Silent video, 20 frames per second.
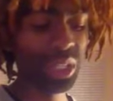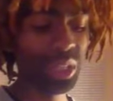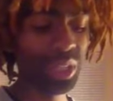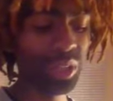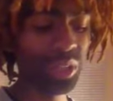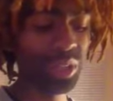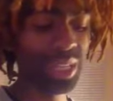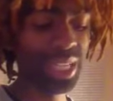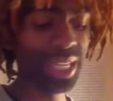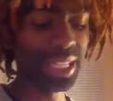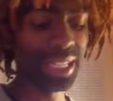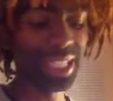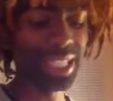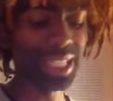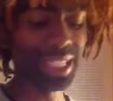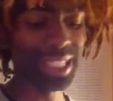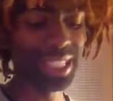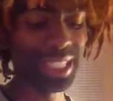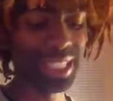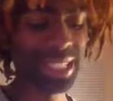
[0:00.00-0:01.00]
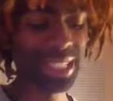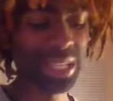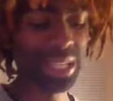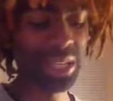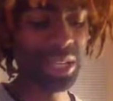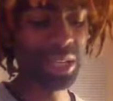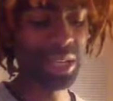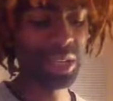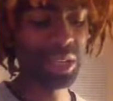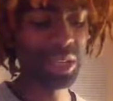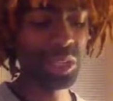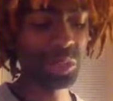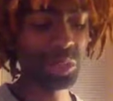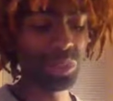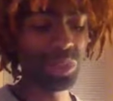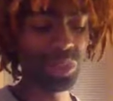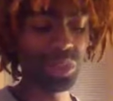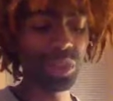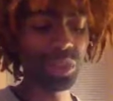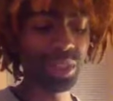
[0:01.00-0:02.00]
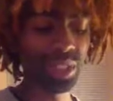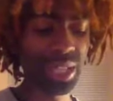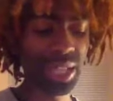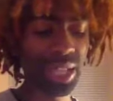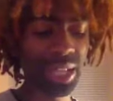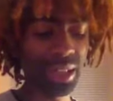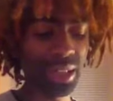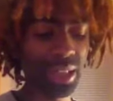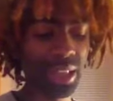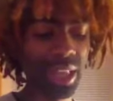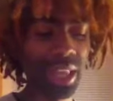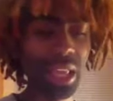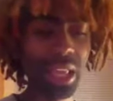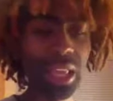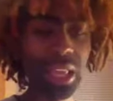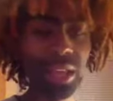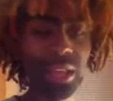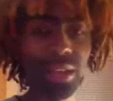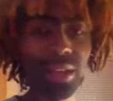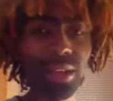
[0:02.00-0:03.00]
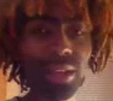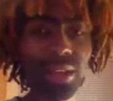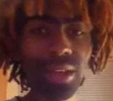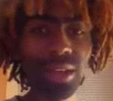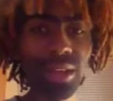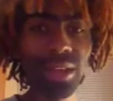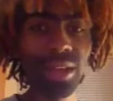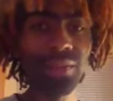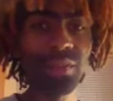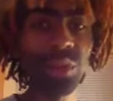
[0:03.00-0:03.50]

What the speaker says: create this this persona that if